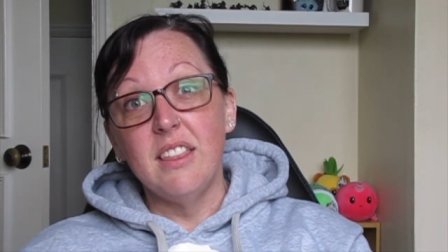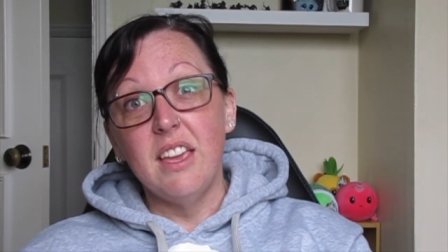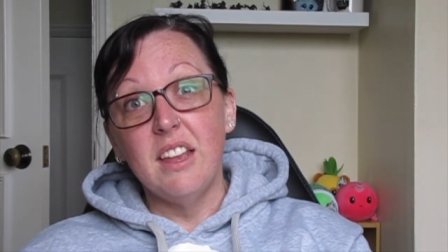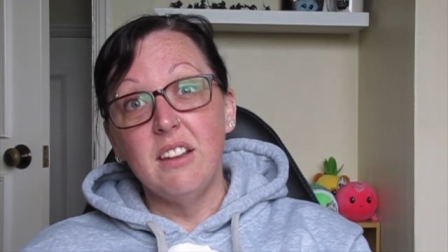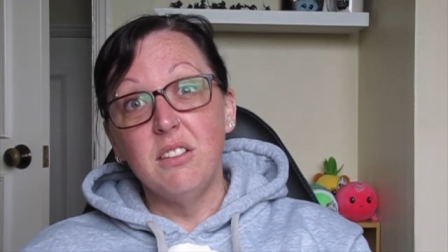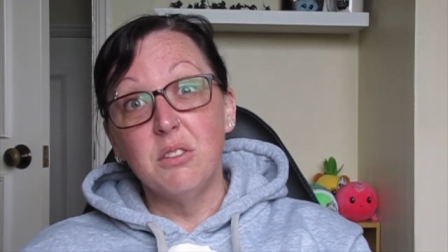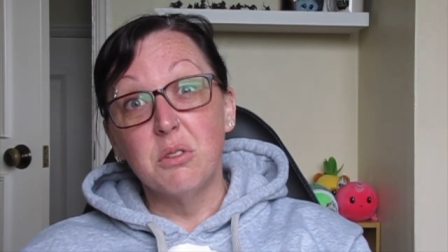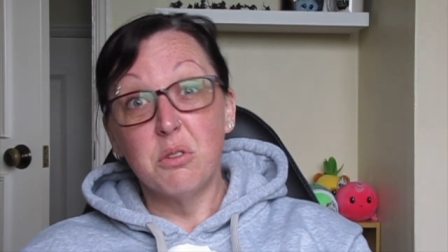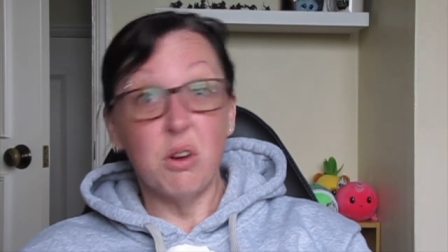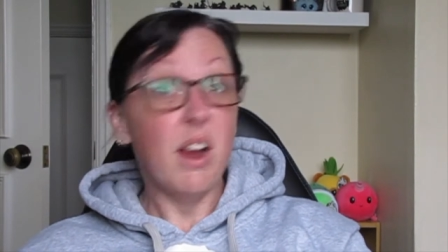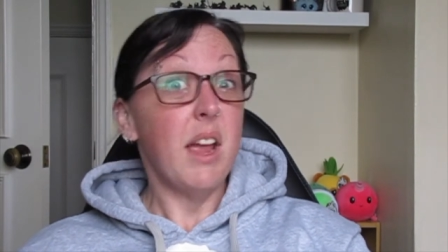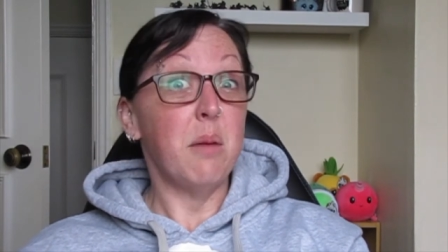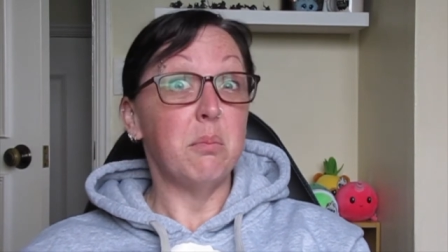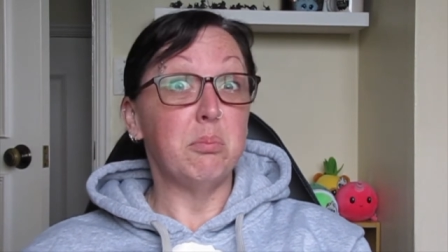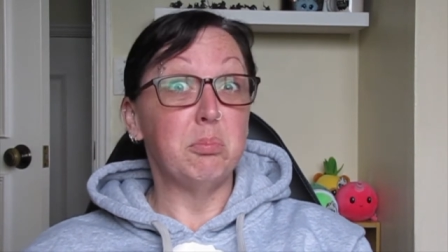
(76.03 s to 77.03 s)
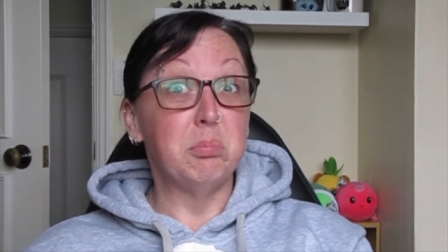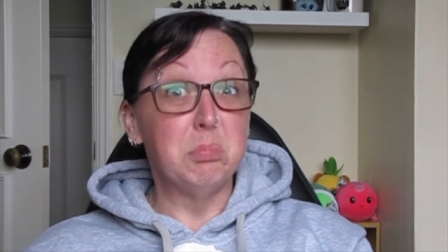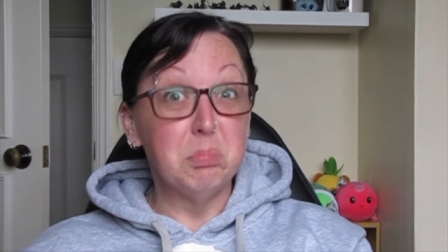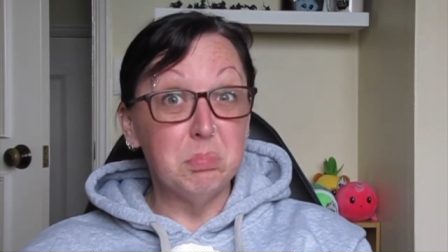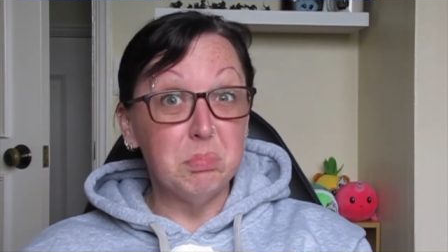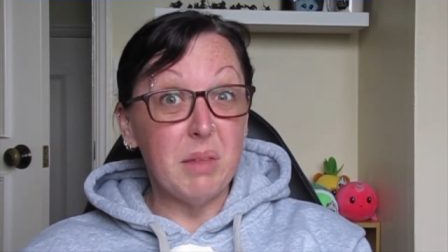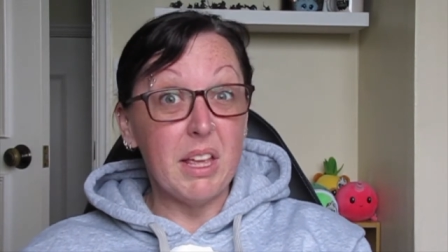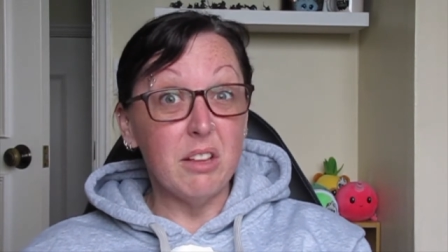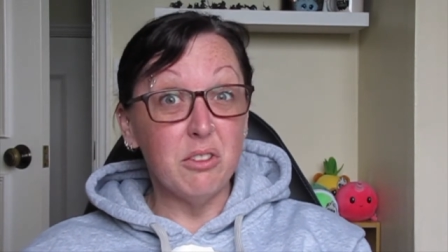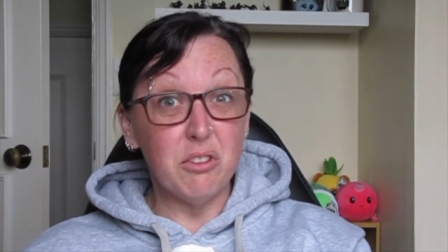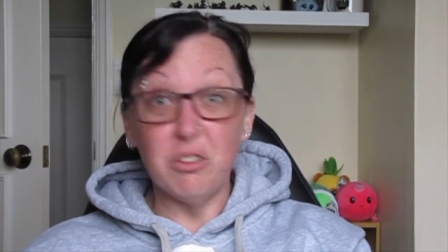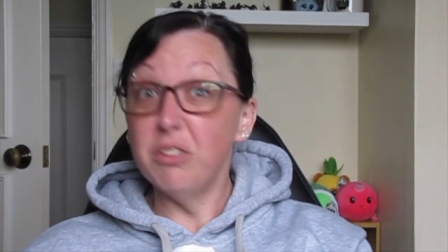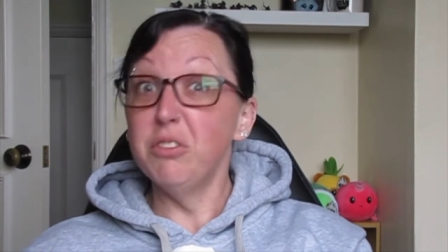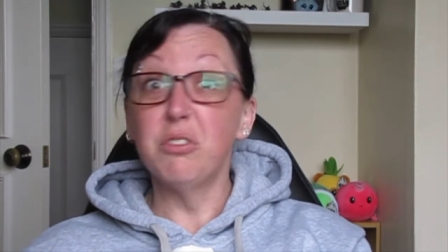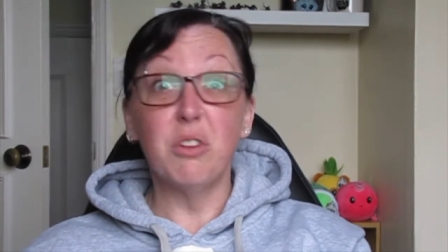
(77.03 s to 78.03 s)
that is crap. That's
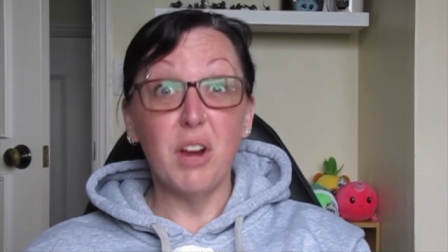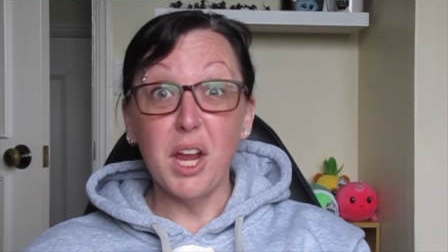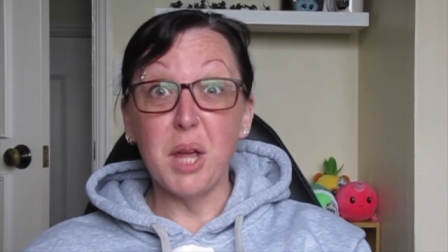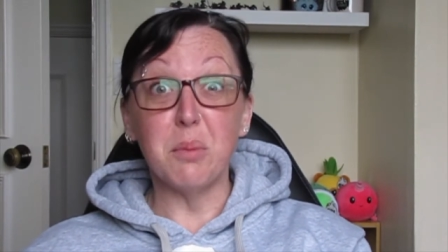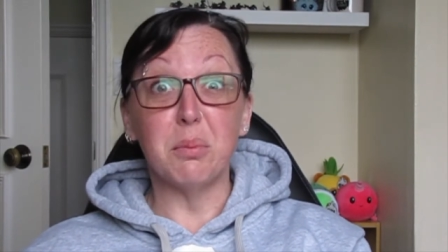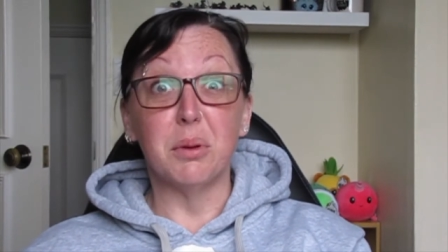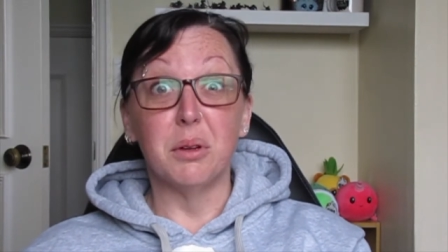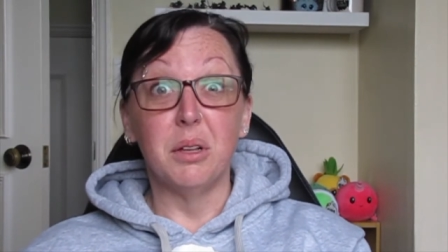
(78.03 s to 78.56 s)
just crap.